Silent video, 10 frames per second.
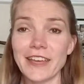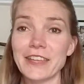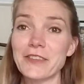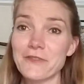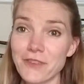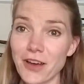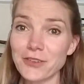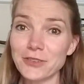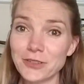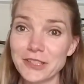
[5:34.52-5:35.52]
And the
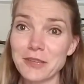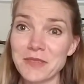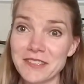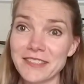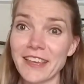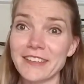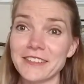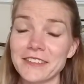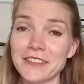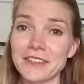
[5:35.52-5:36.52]
father looked at them and said,
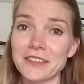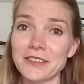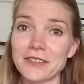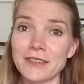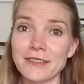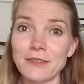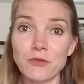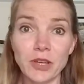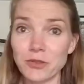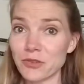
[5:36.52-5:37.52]

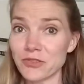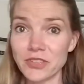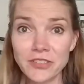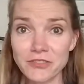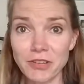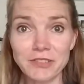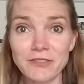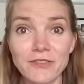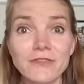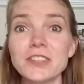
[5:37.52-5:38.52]
"Well, your sister has
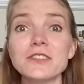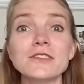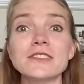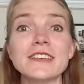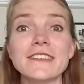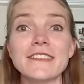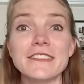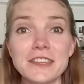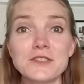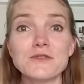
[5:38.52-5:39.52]
filled
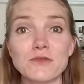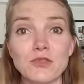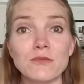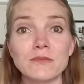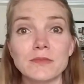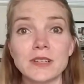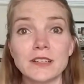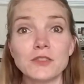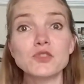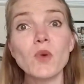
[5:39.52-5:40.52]
this room
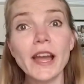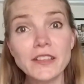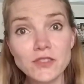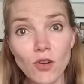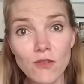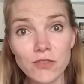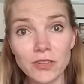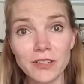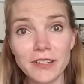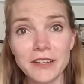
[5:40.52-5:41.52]
twice
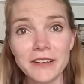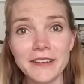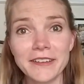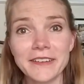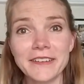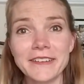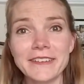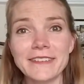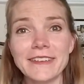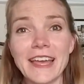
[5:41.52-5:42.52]
over,
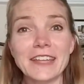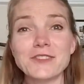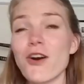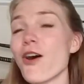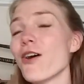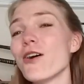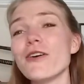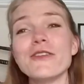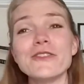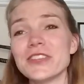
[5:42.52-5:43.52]
and
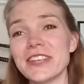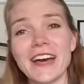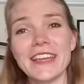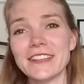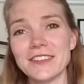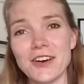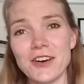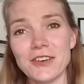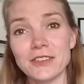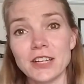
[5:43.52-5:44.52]
all the night
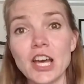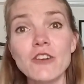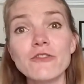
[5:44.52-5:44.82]
long.